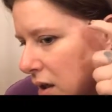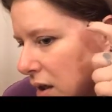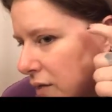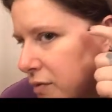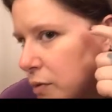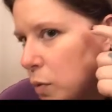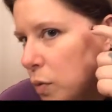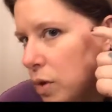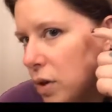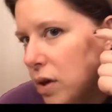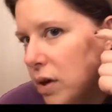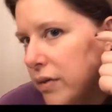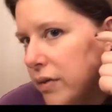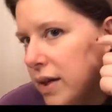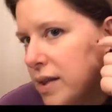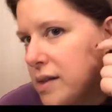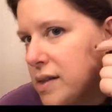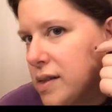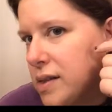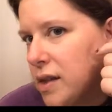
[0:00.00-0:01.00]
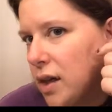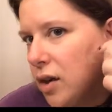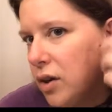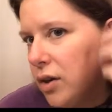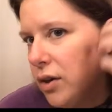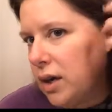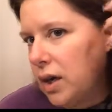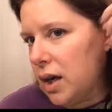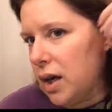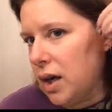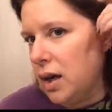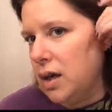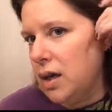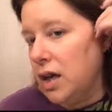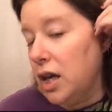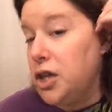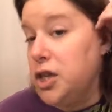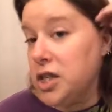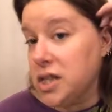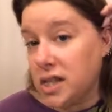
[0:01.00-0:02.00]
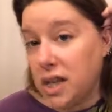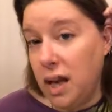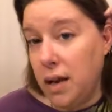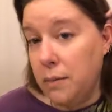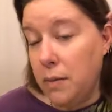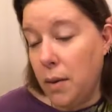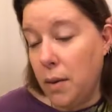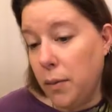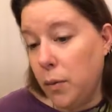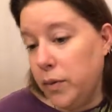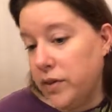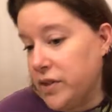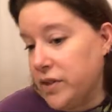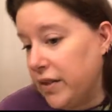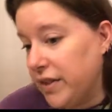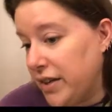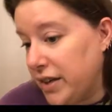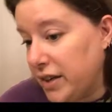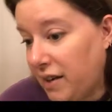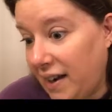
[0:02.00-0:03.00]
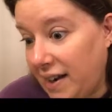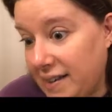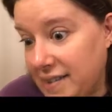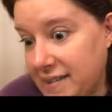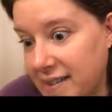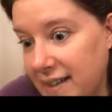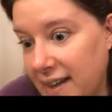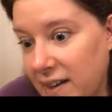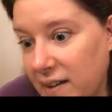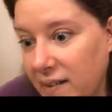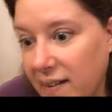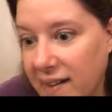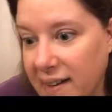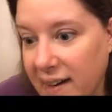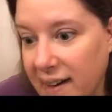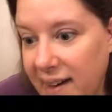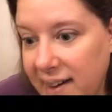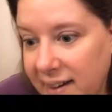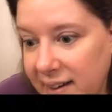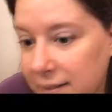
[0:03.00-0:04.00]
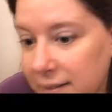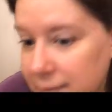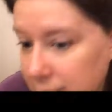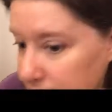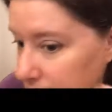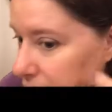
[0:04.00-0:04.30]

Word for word: I'll have to work on that sucker tonight. It just came up. It wasn't there last night or I'd have got it.